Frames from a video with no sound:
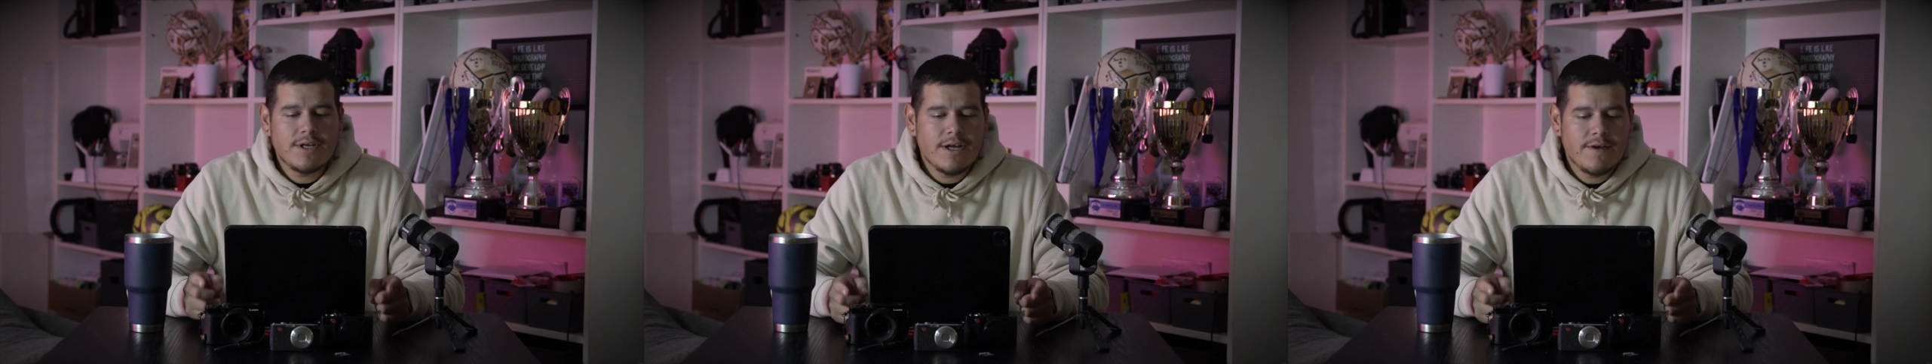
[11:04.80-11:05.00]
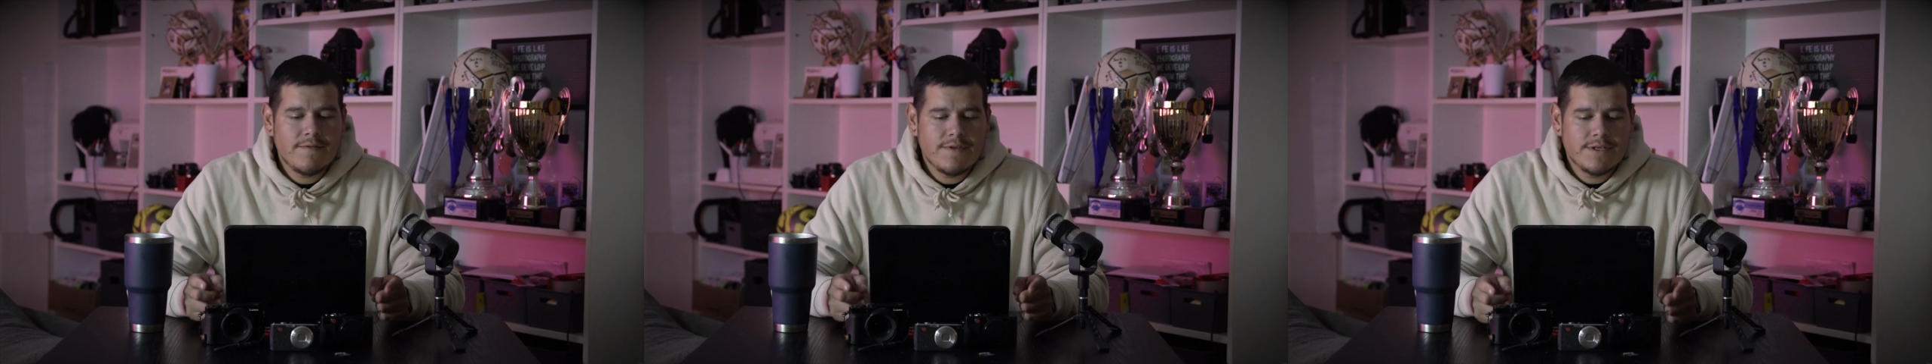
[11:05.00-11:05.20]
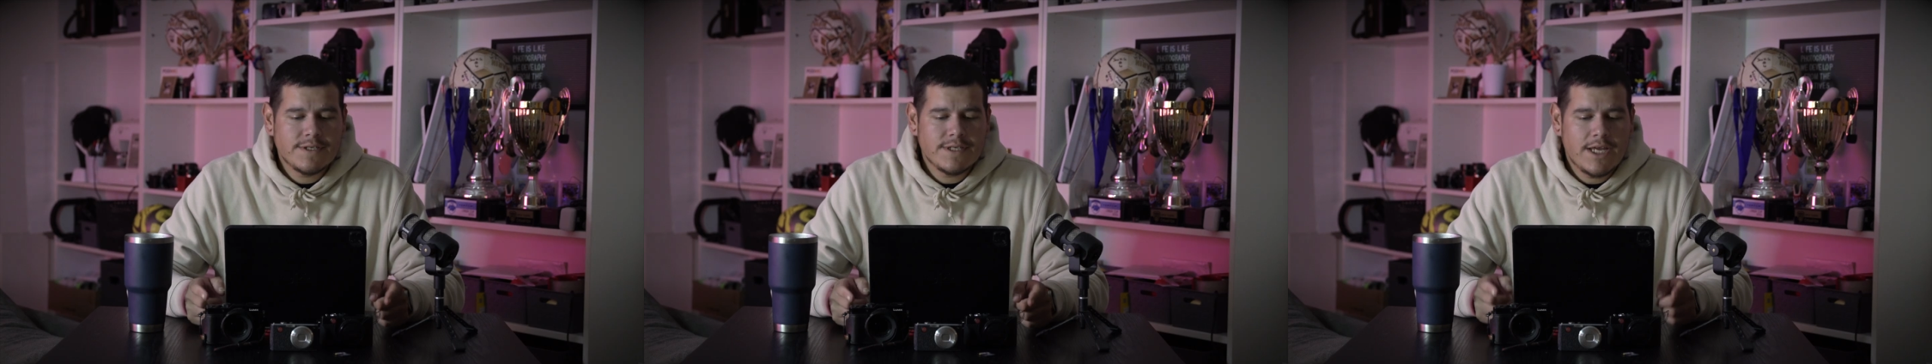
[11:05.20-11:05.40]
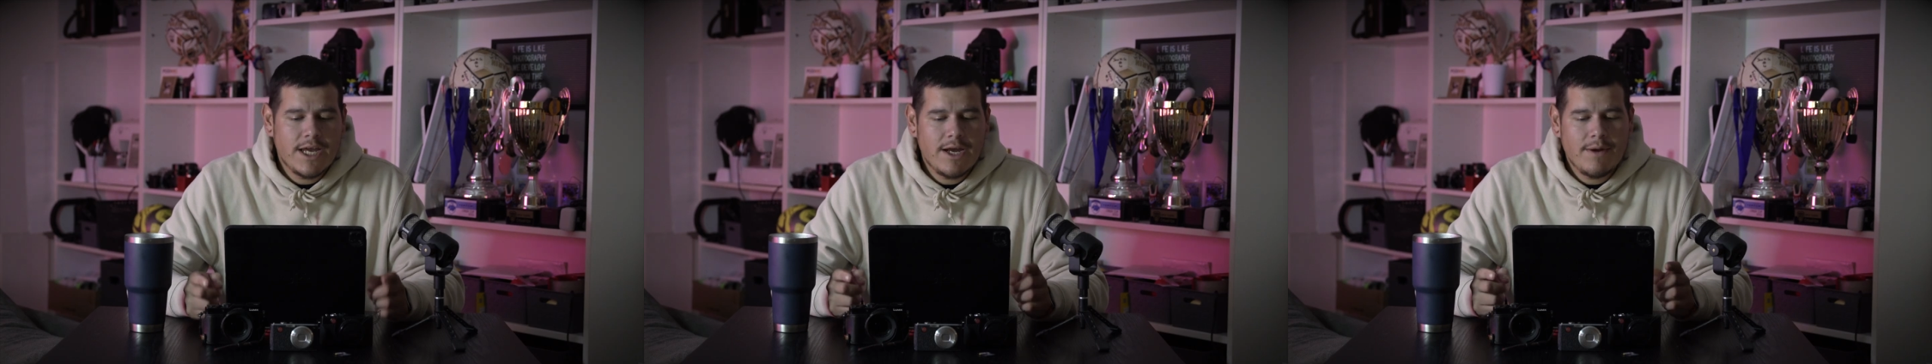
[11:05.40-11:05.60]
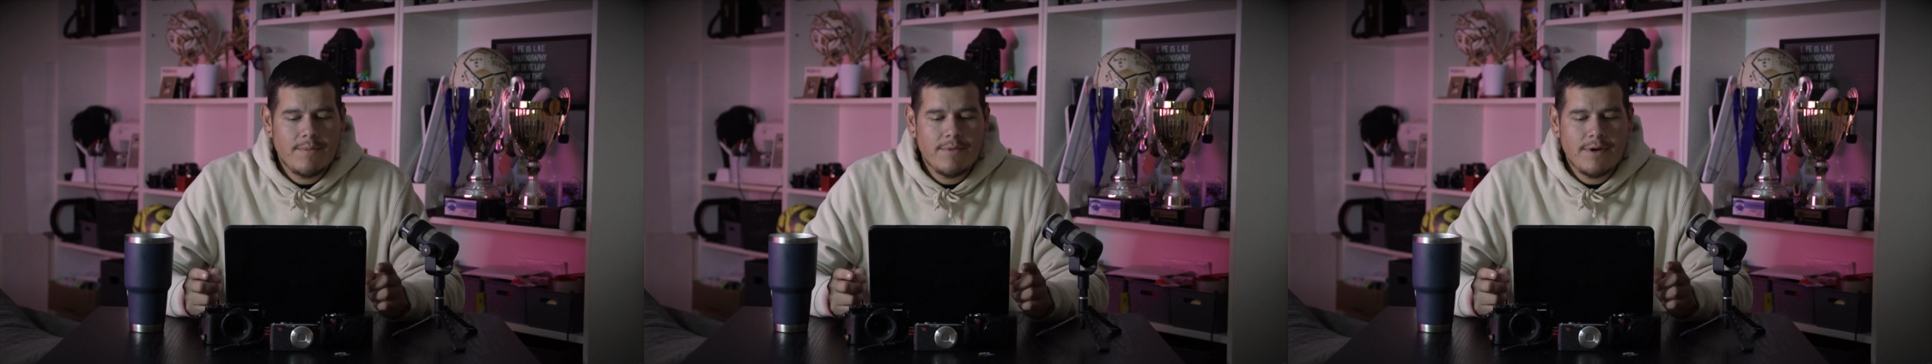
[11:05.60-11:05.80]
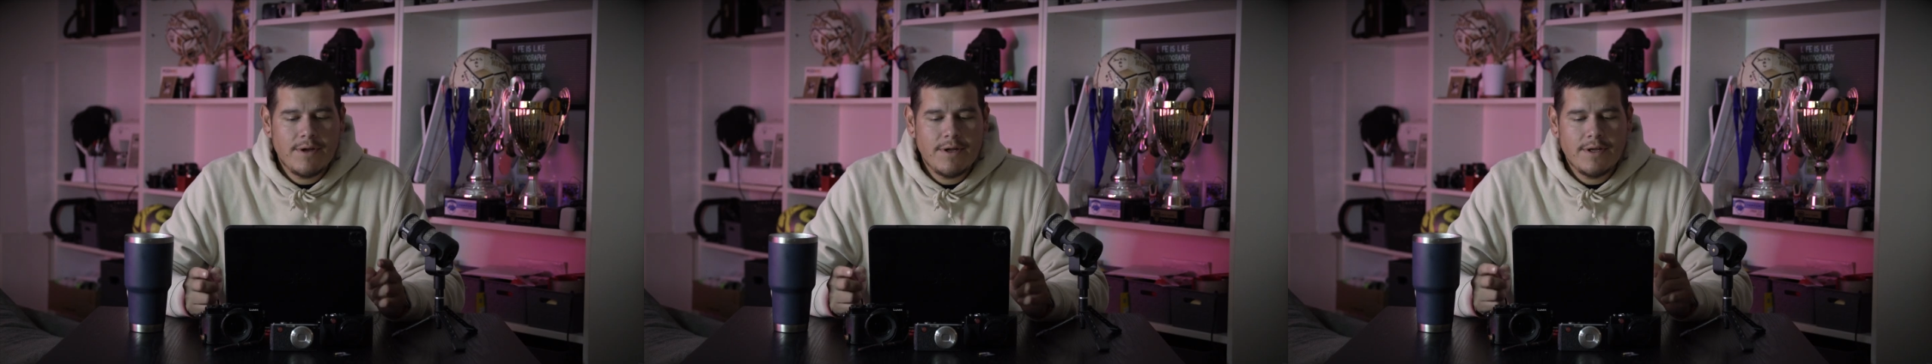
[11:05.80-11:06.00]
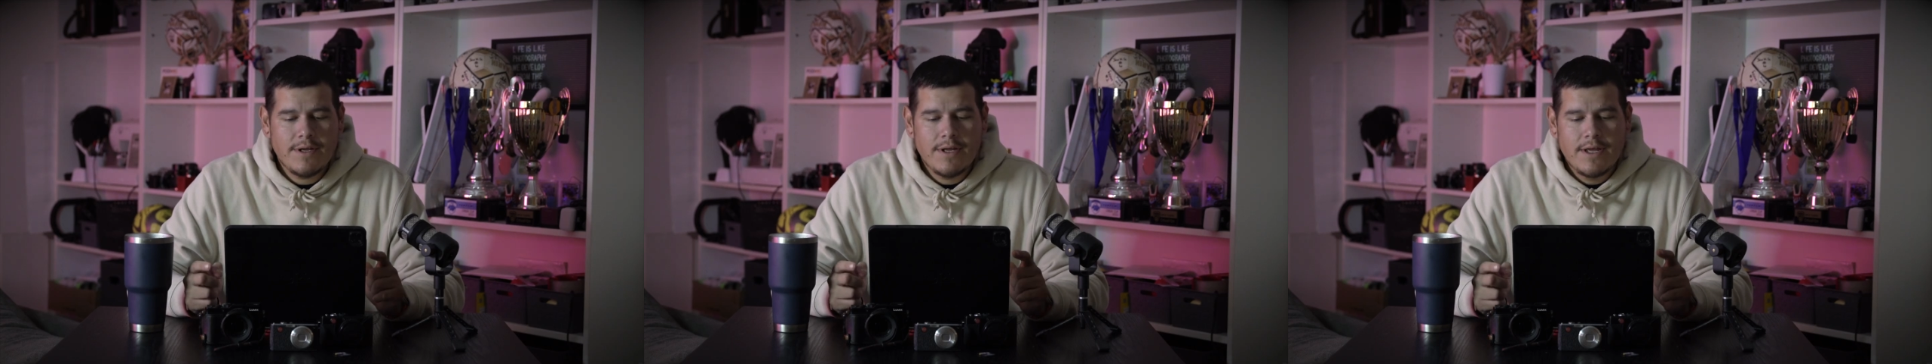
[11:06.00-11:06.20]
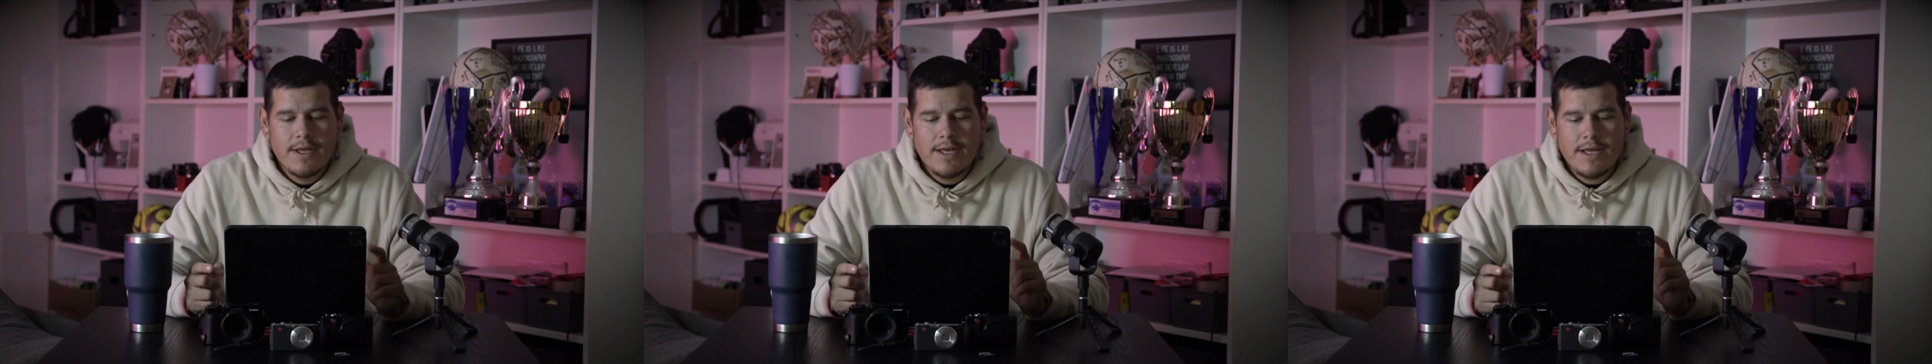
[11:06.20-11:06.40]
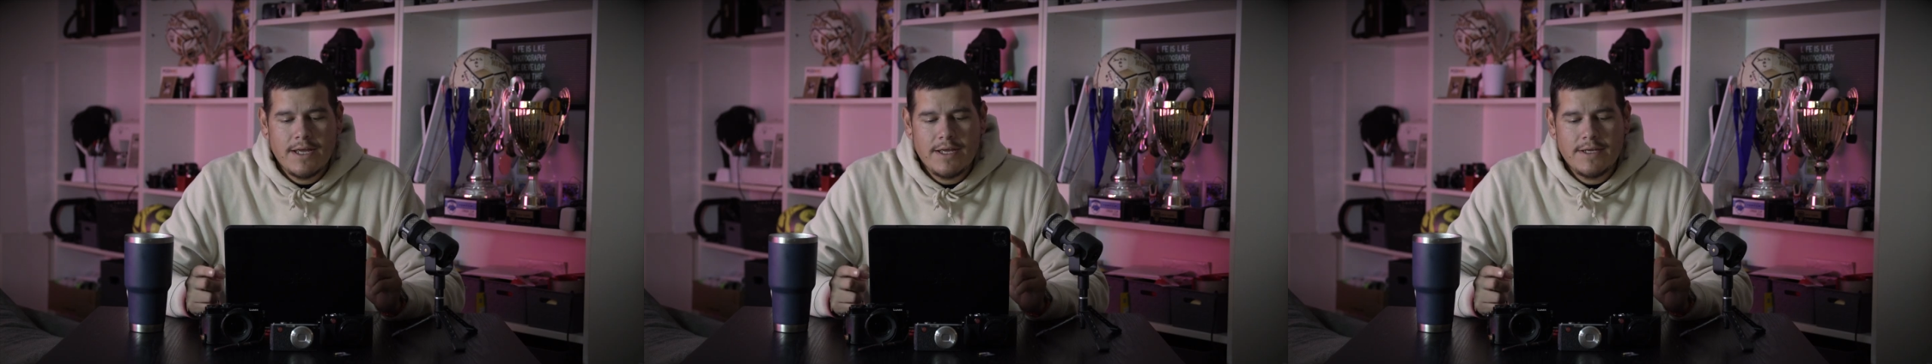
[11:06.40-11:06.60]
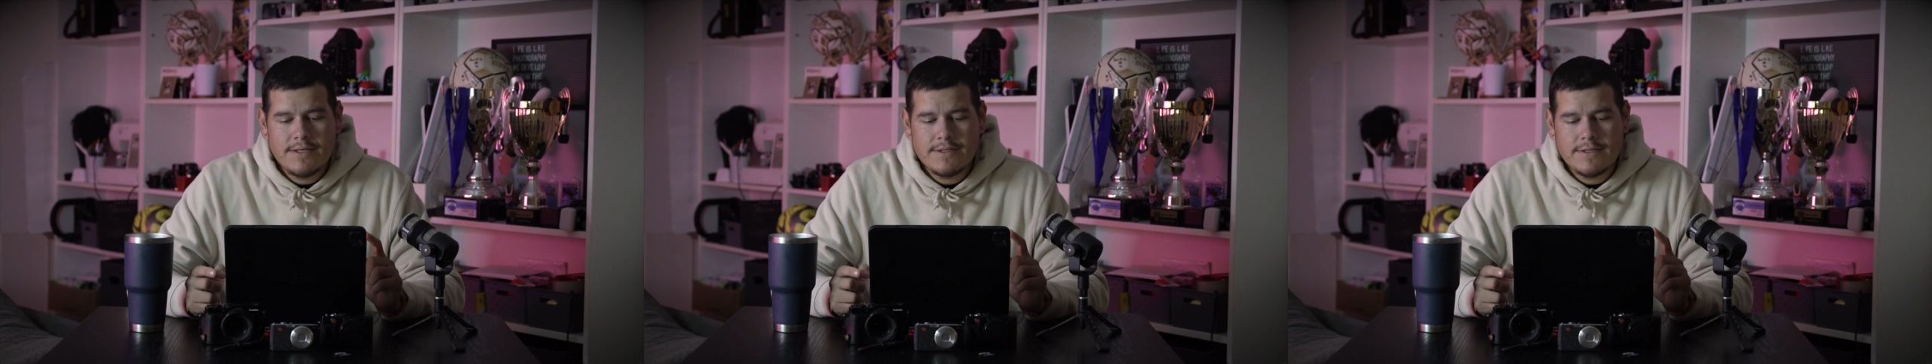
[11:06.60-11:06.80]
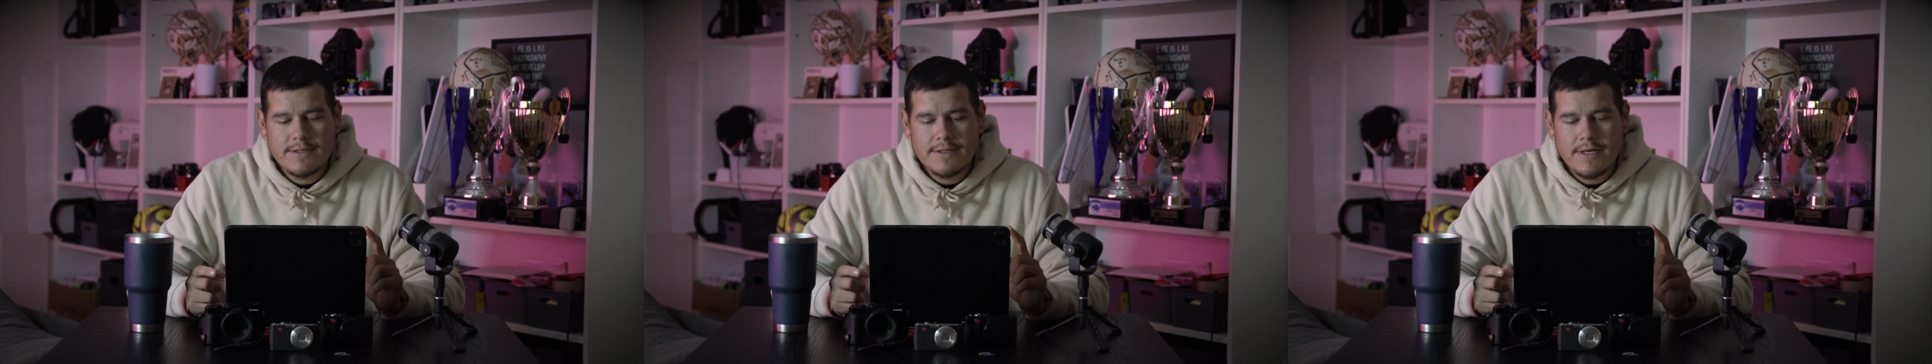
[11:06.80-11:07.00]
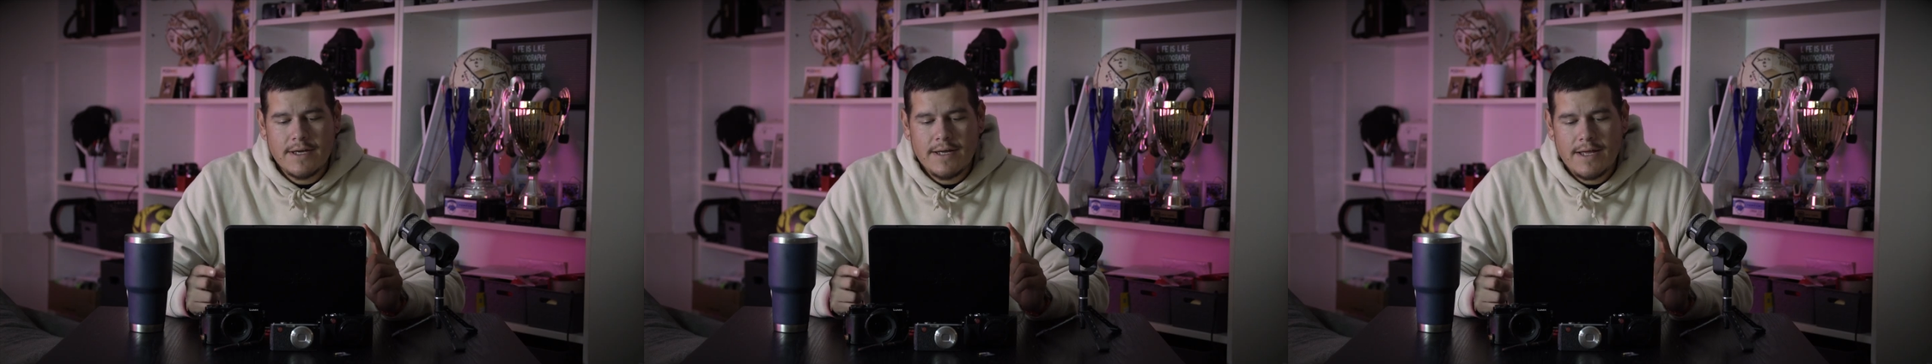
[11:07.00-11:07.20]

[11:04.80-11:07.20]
of this camera is